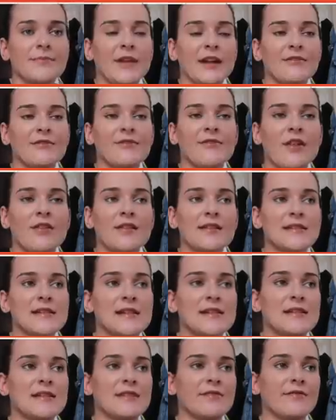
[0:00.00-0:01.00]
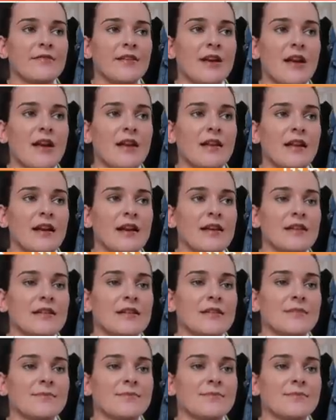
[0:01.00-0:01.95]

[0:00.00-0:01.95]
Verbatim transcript: like fonts in different like